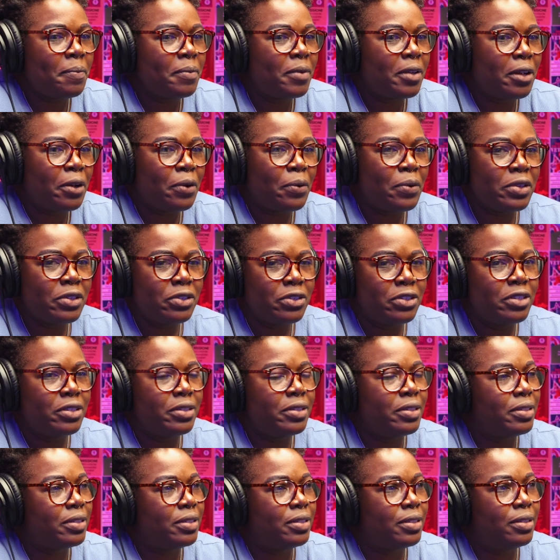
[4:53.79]
It was
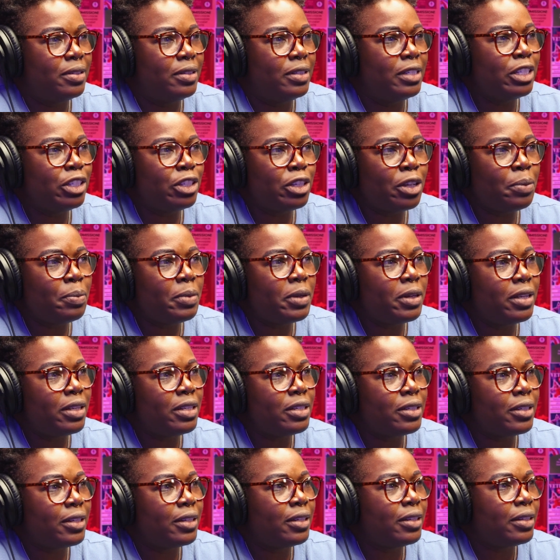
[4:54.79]
just
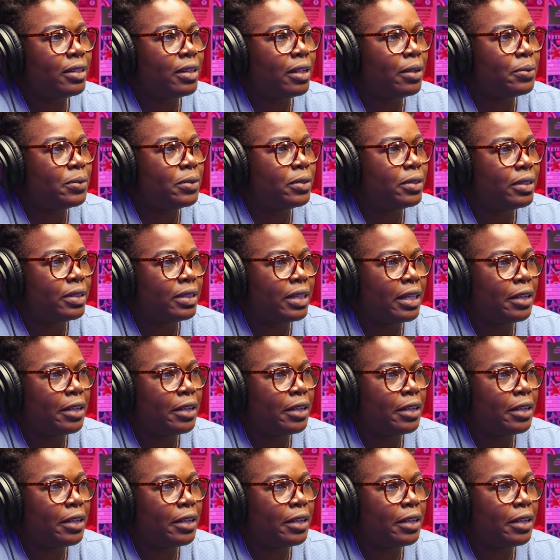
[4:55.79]
determination, I would say.